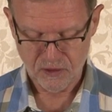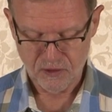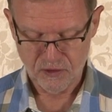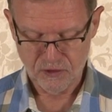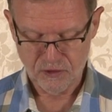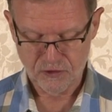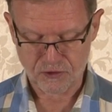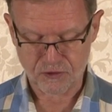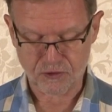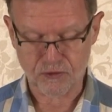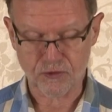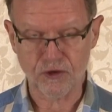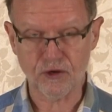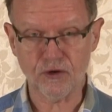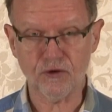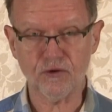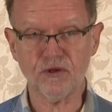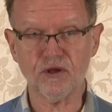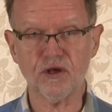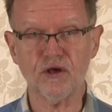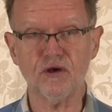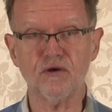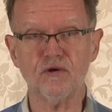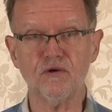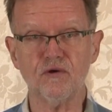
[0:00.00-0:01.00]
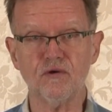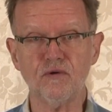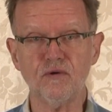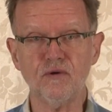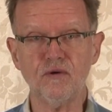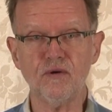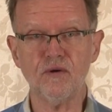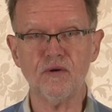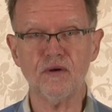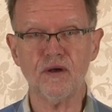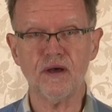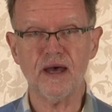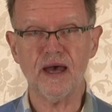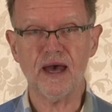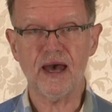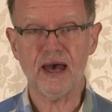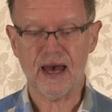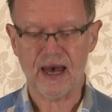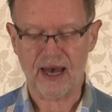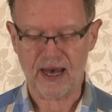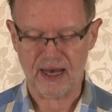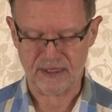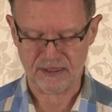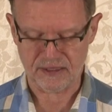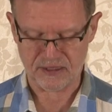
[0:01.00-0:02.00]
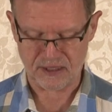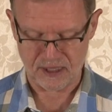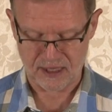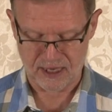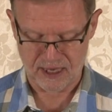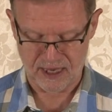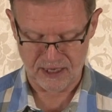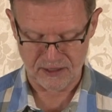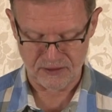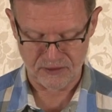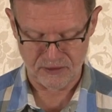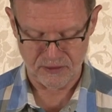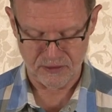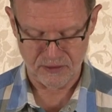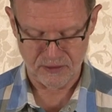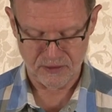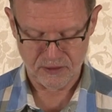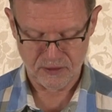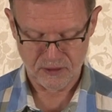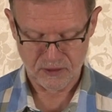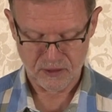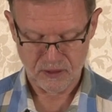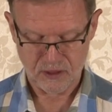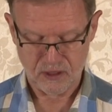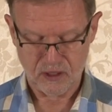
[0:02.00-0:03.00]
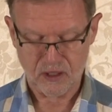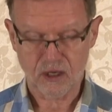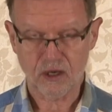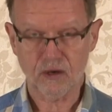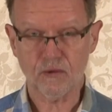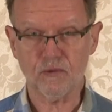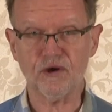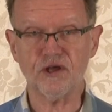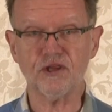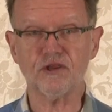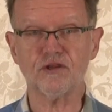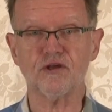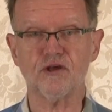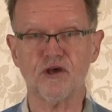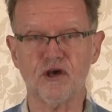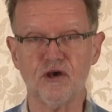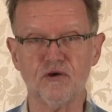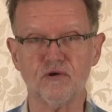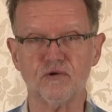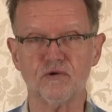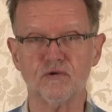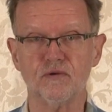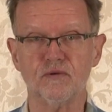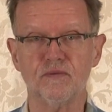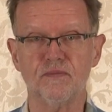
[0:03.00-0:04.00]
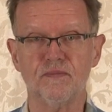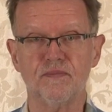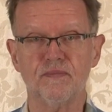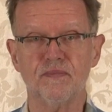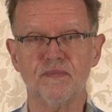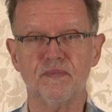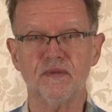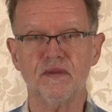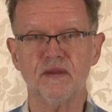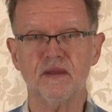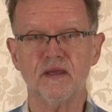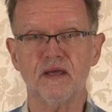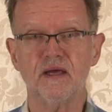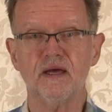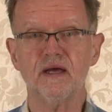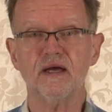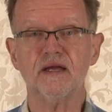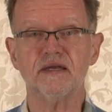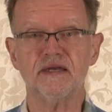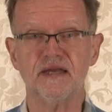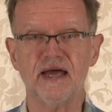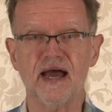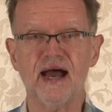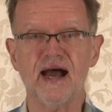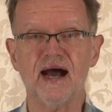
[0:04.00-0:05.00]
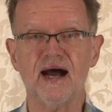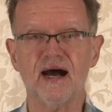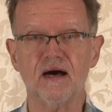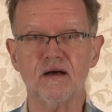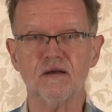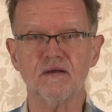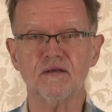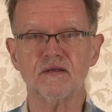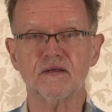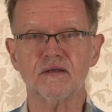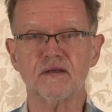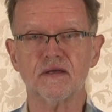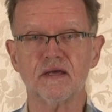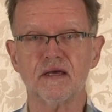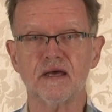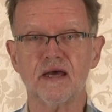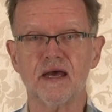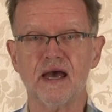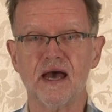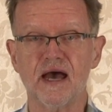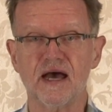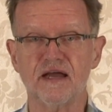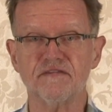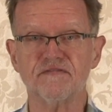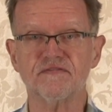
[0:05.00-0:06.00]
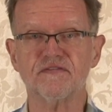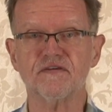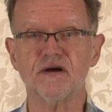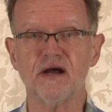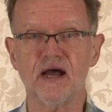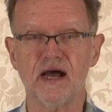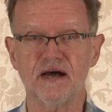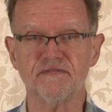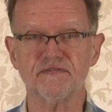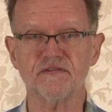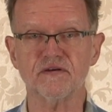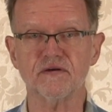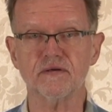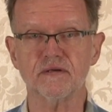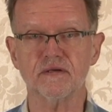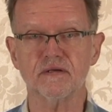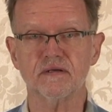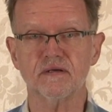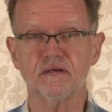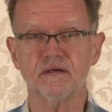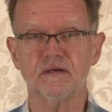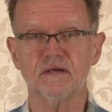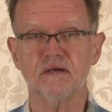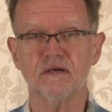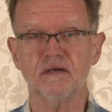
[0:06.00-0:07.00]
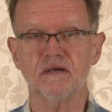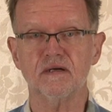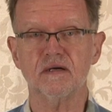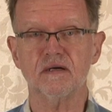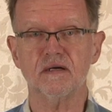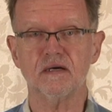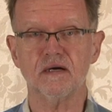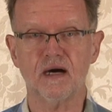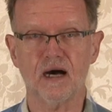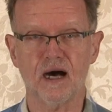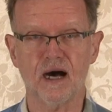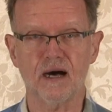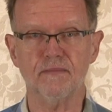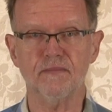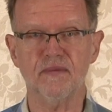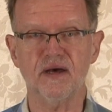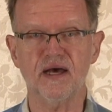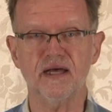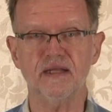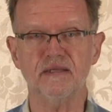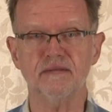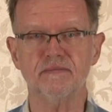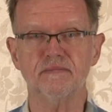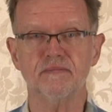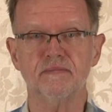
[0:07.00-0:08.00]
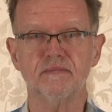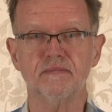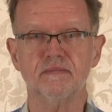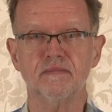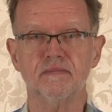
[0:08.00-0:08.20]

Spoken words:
through you and together with you, now and forever. Amen.